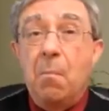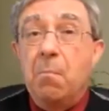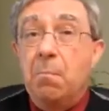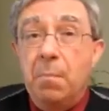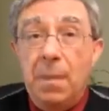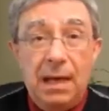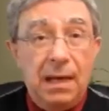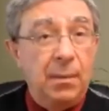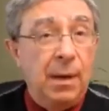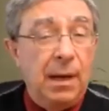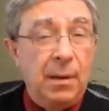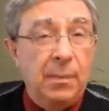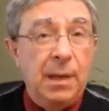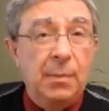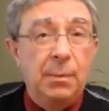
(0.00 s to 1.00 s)
many,
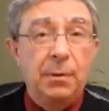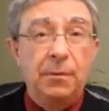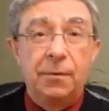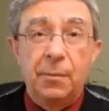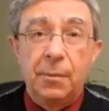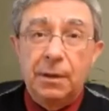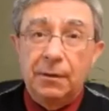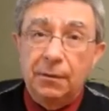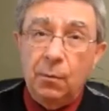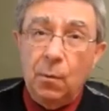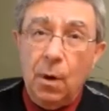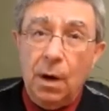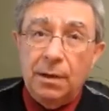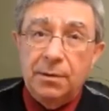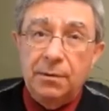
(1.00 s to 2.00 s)
many people from different
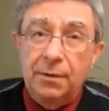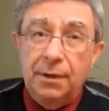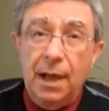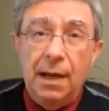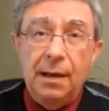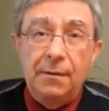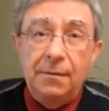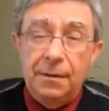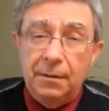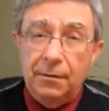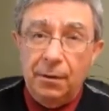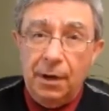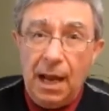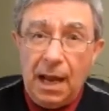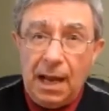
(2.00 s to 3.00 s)
walks of life,
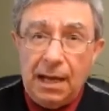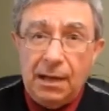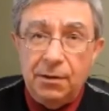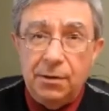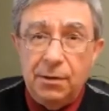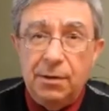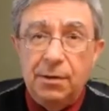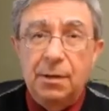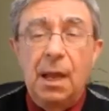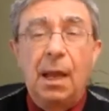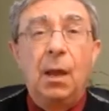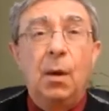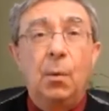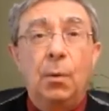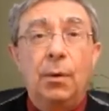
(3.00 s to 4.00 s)
different ages,
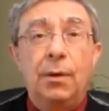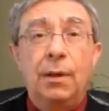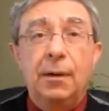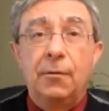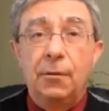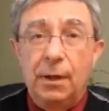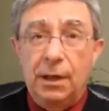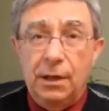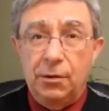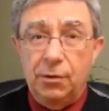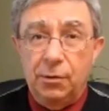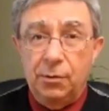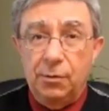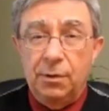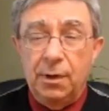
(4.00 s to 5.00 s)
with different
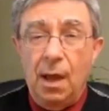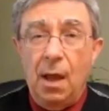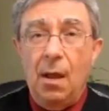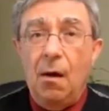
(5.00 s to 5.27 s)
issues,